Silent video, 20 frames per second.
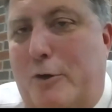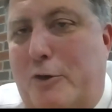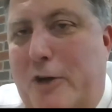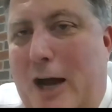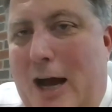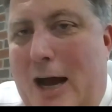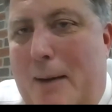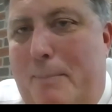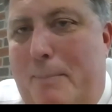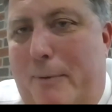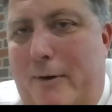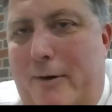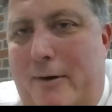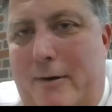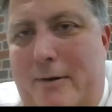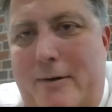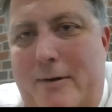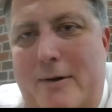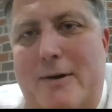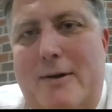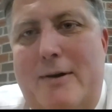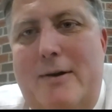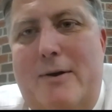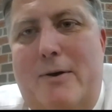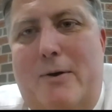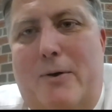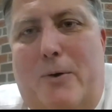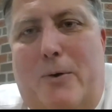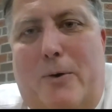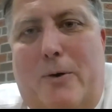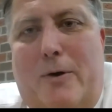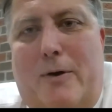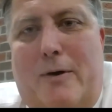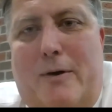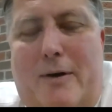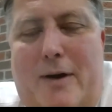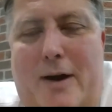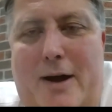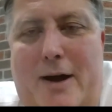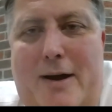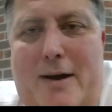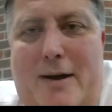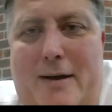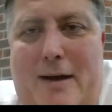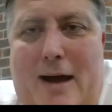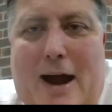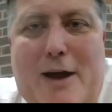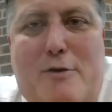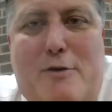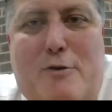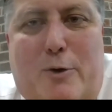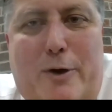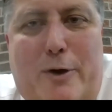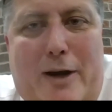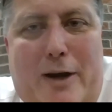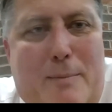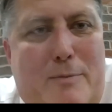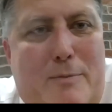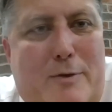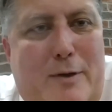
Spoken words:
shop or ice cream,